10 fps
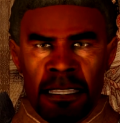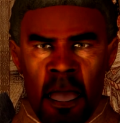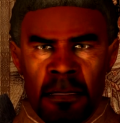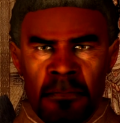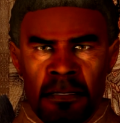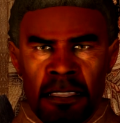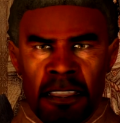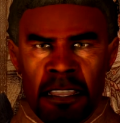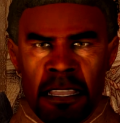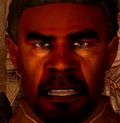Listen up.
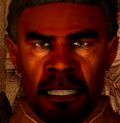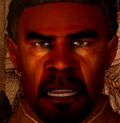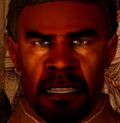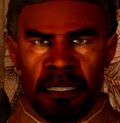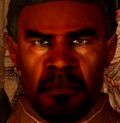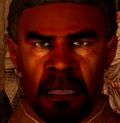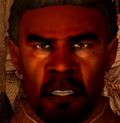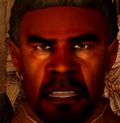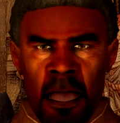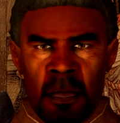This next
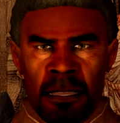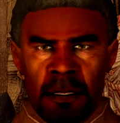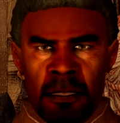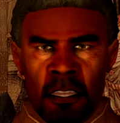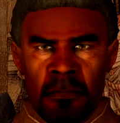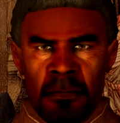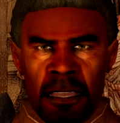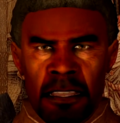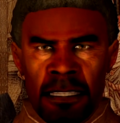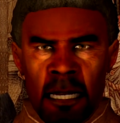match is an outrage,
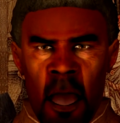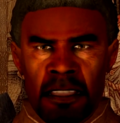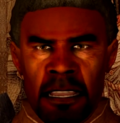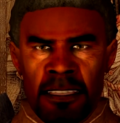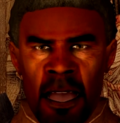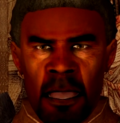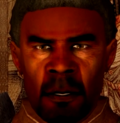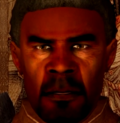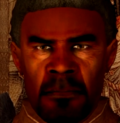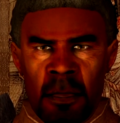but there's nothing
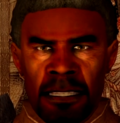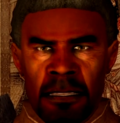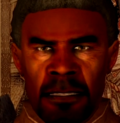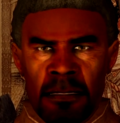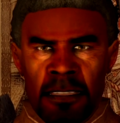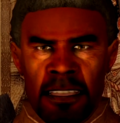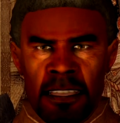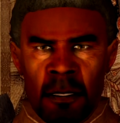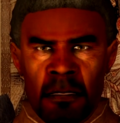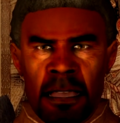can do about it.
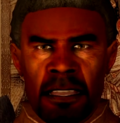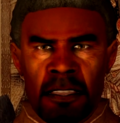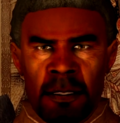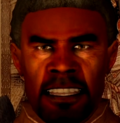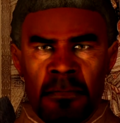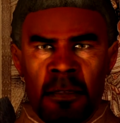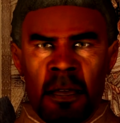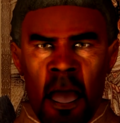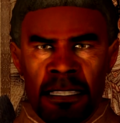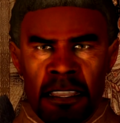You've got three
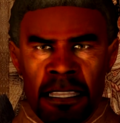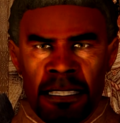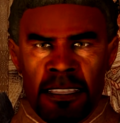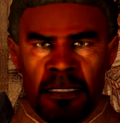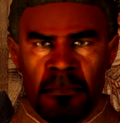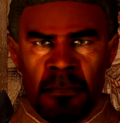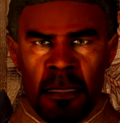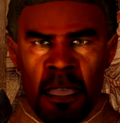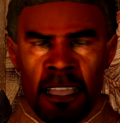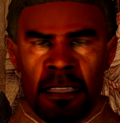opponents this time,
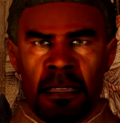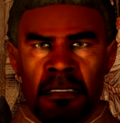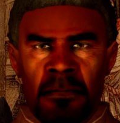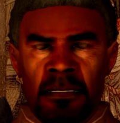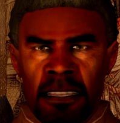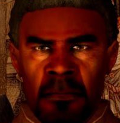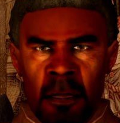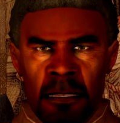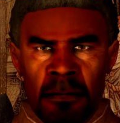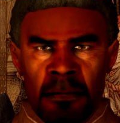and you have to beat
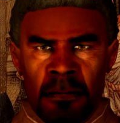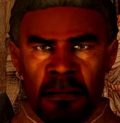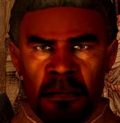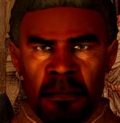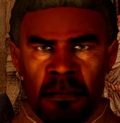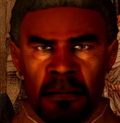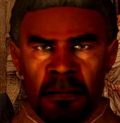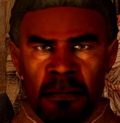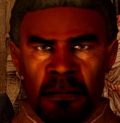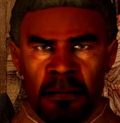them all.
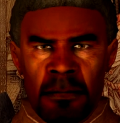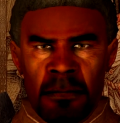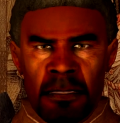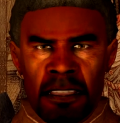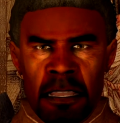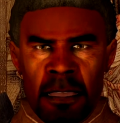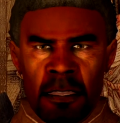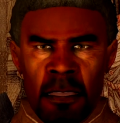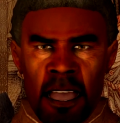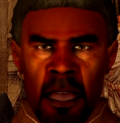They're
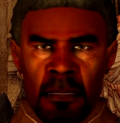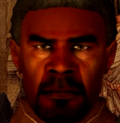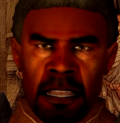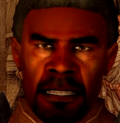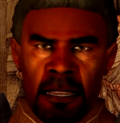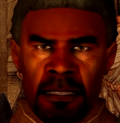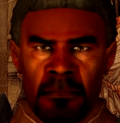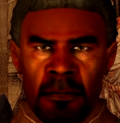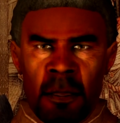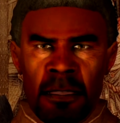Argonian prisoners
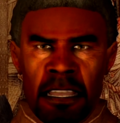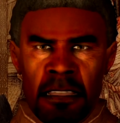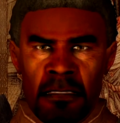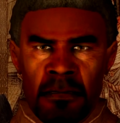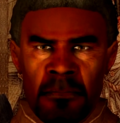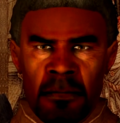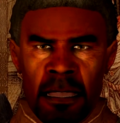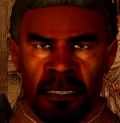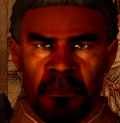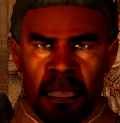brought here from
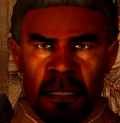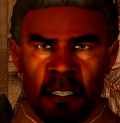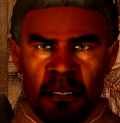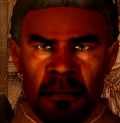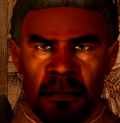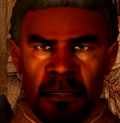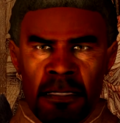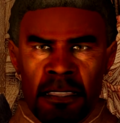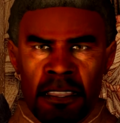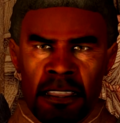Black Marsh.
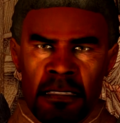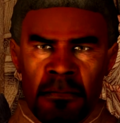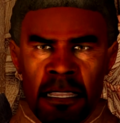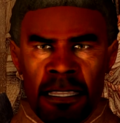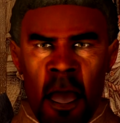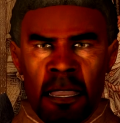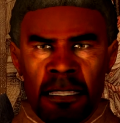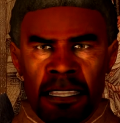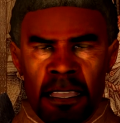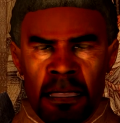They've been
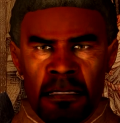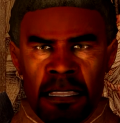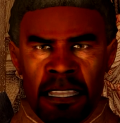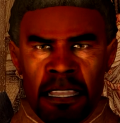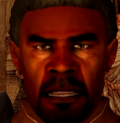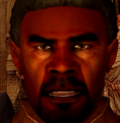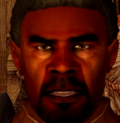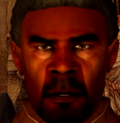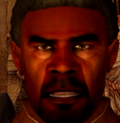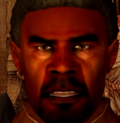told they have to kill
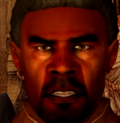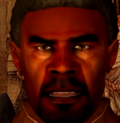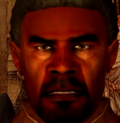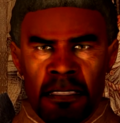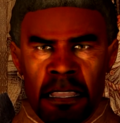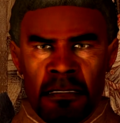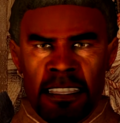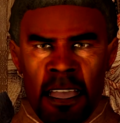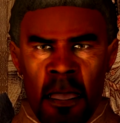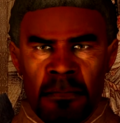you in exchange for their
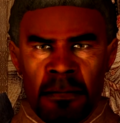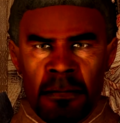freedom.